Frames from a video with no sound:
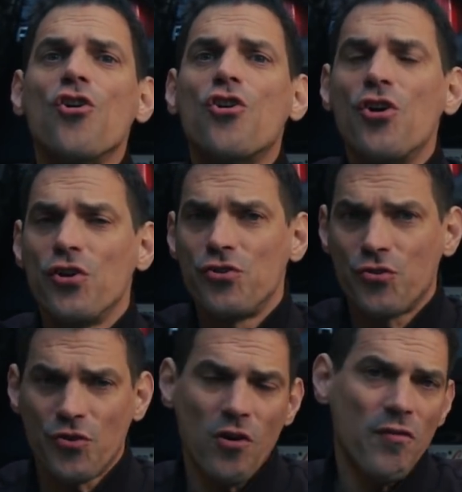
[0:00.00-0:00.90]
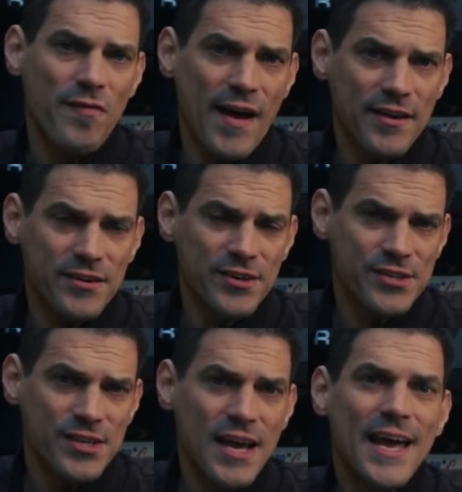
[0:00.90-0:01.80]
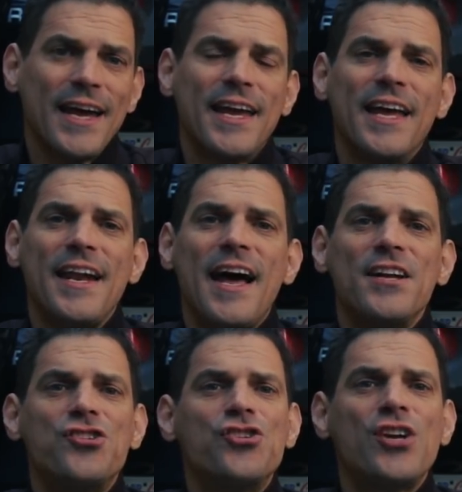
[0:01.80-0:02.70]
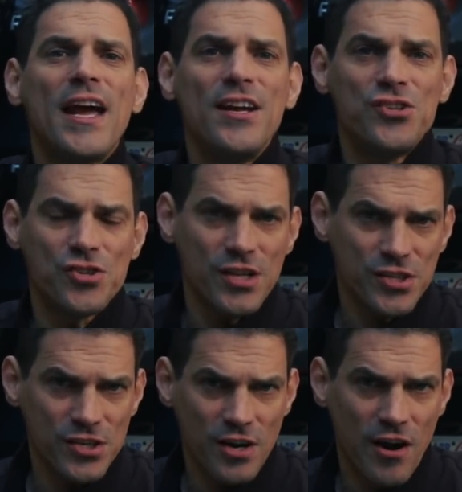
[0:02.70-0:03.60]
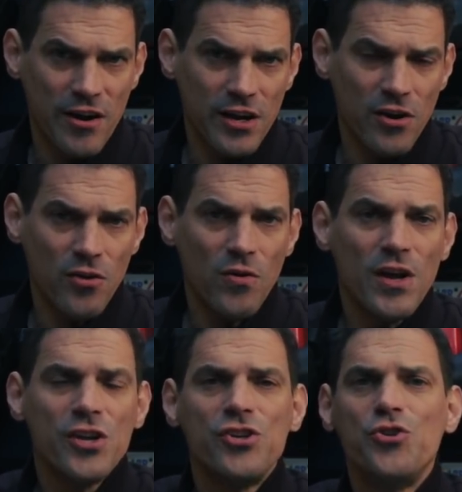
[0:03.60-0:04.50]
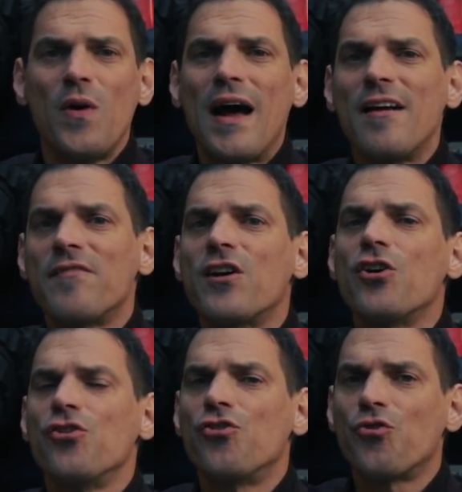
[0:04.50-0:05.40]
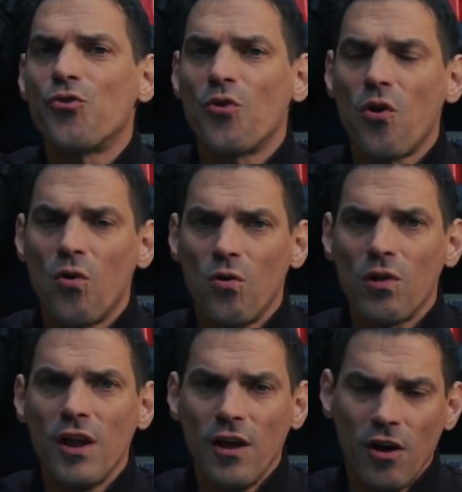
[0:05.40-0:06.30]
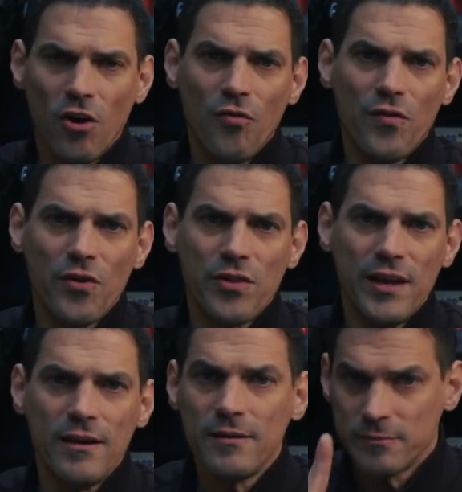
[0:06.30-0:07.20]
control factors. Can I change the scenario? Do I have control over the